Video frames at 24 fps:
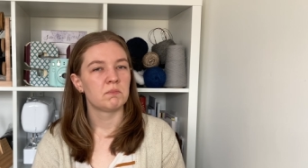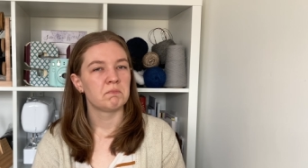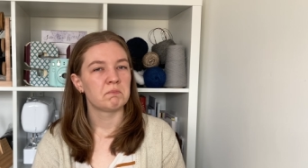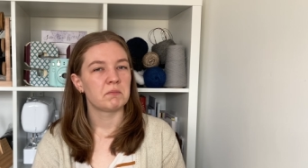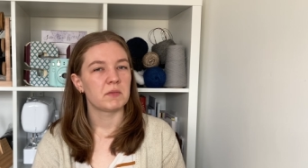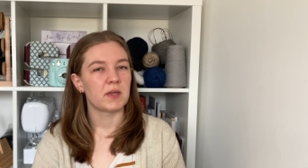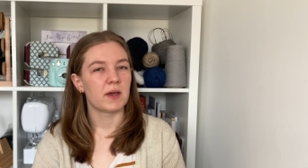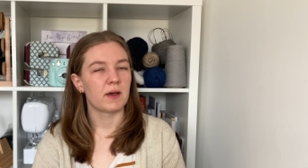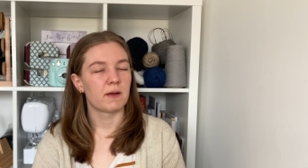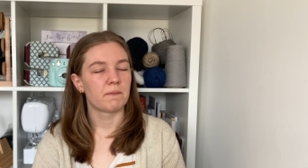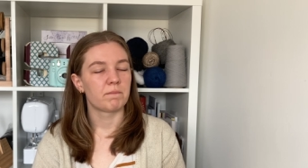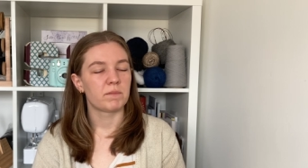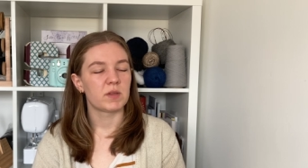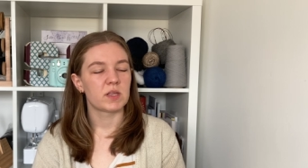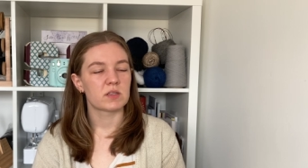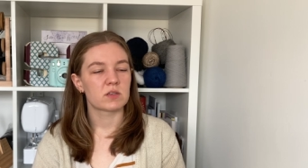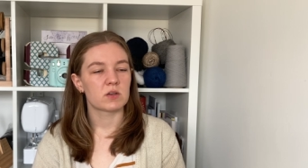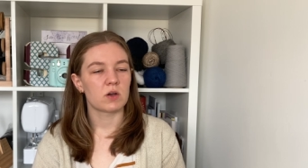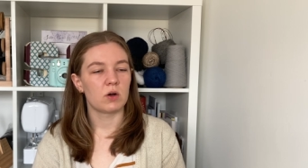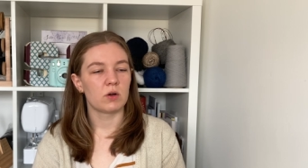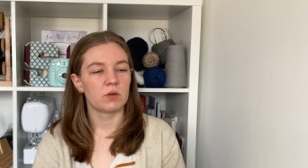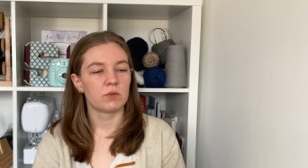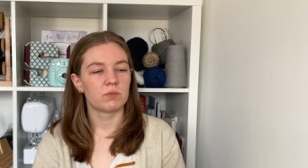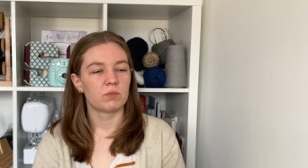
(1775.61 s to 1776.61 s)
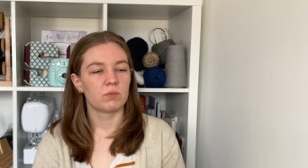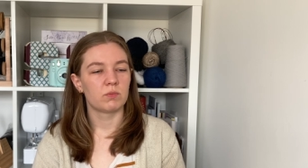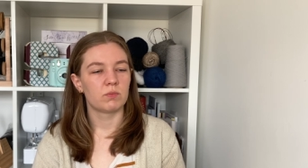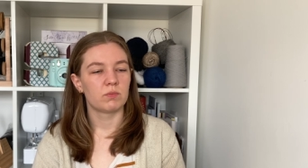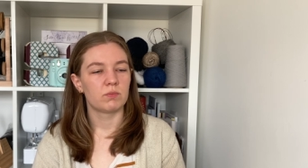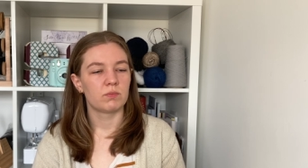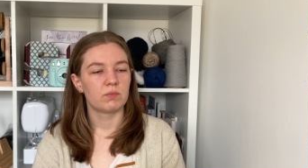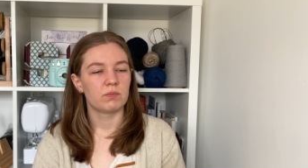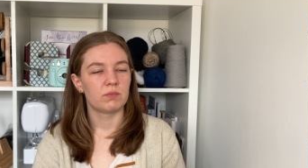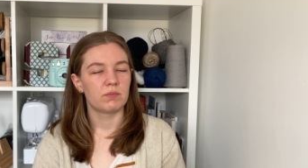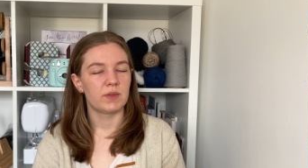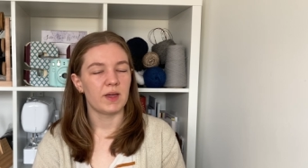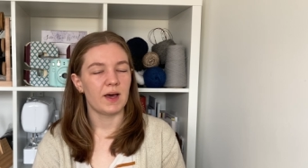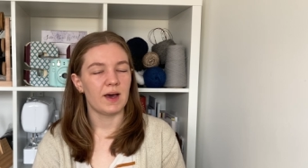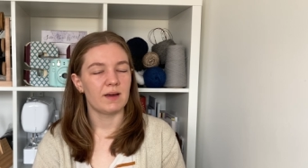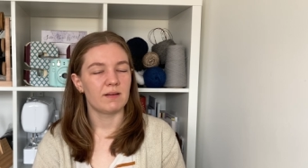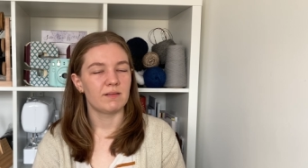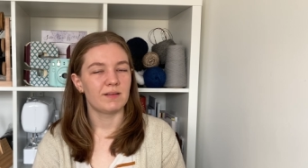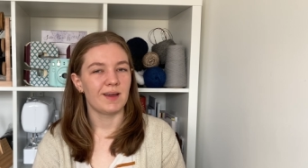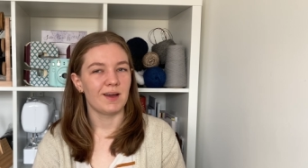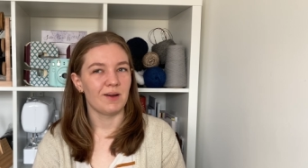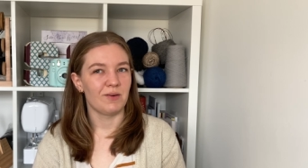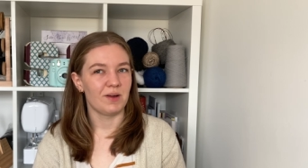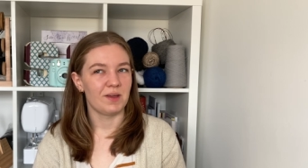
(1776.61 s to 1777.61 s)
Yeah, it's called that
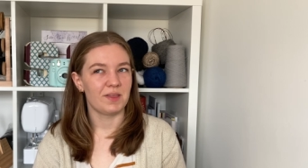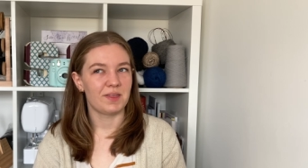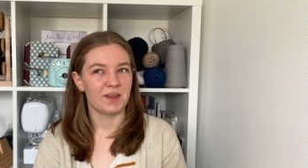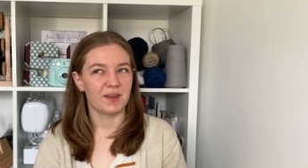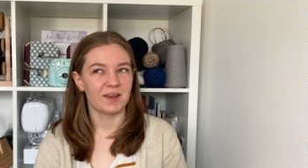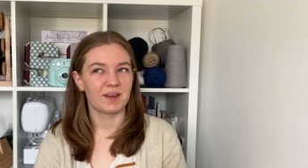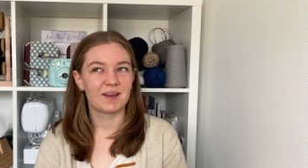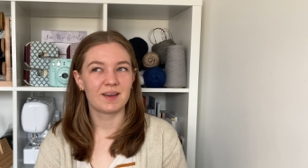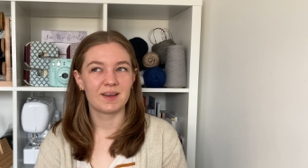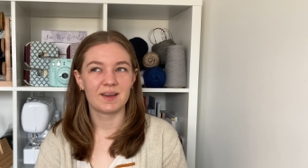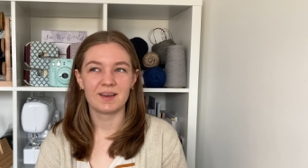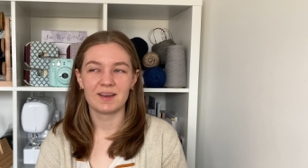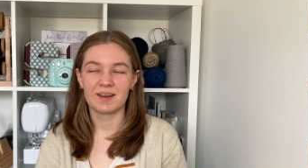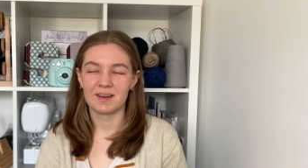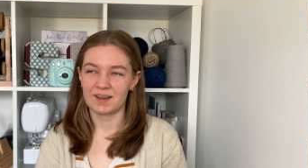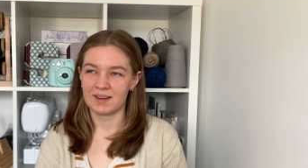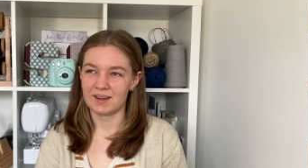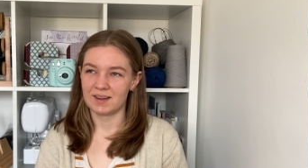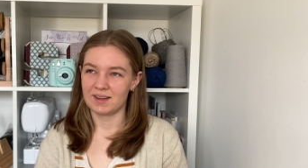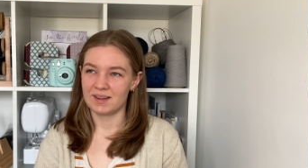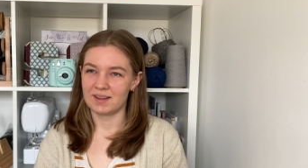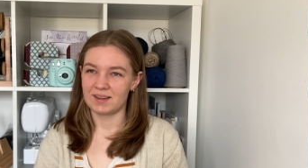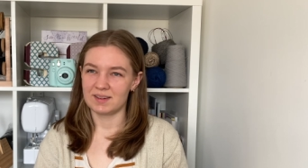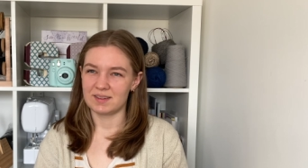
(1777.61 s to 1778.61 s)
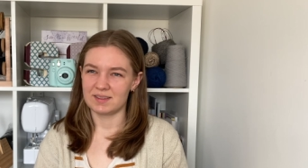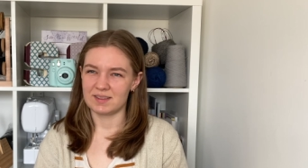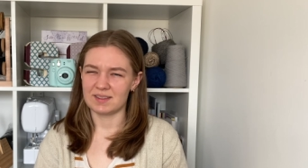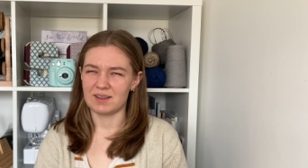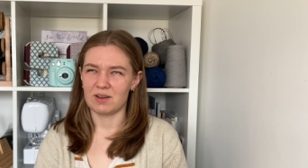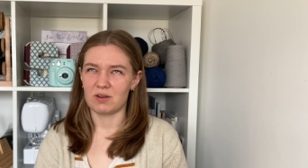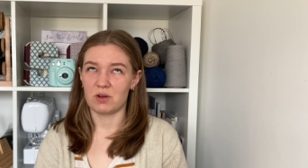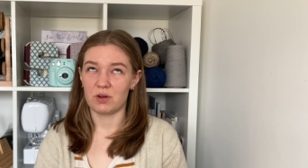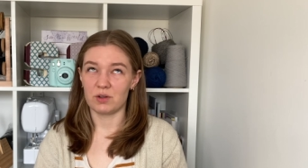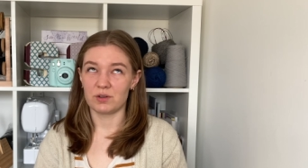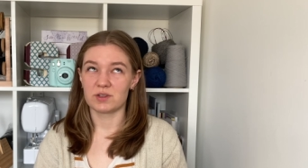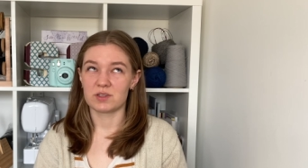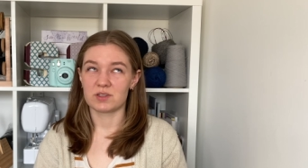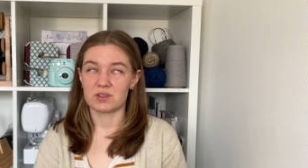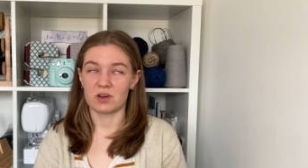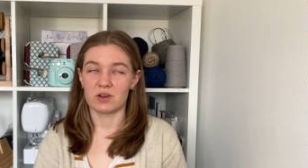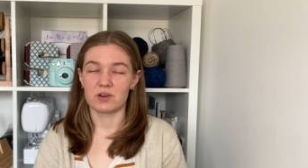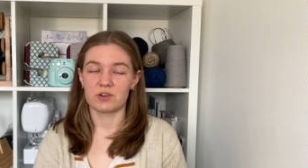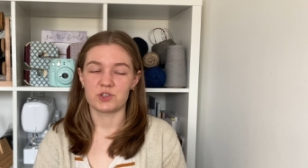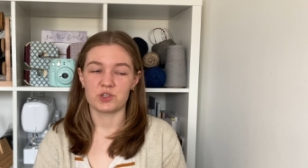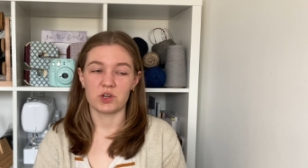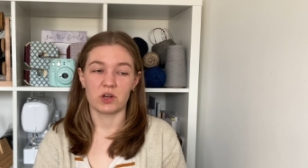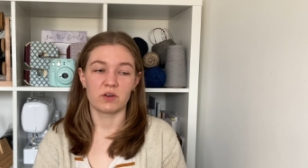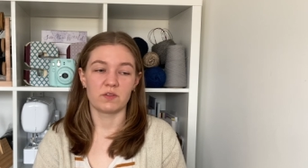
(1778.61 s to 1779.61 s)
now, I think. It's now called the
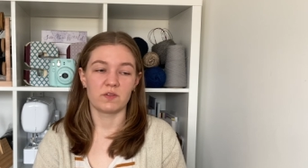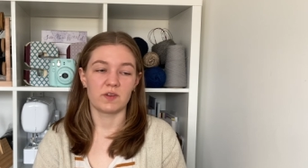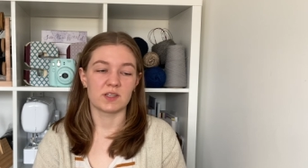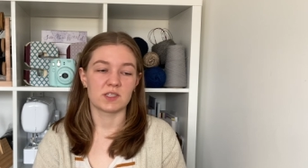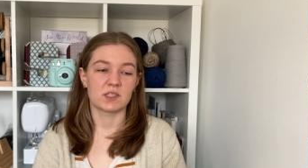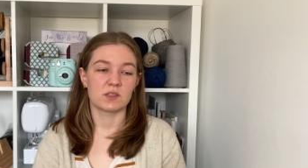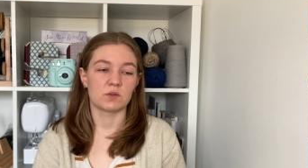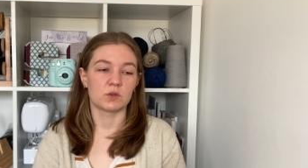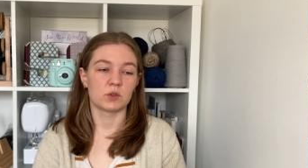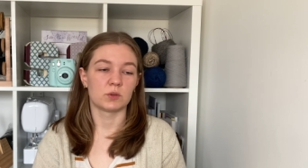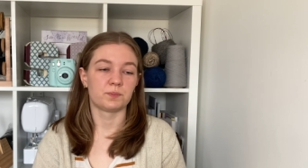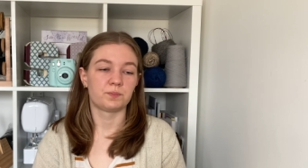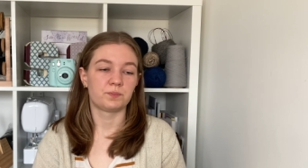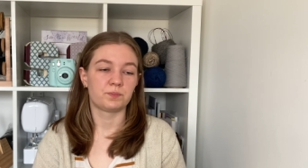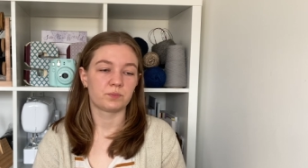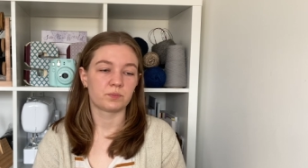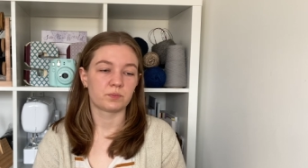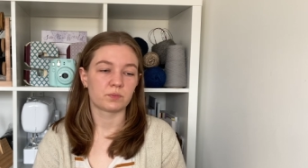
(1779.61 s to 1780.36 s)
Scottish Yarn Festival.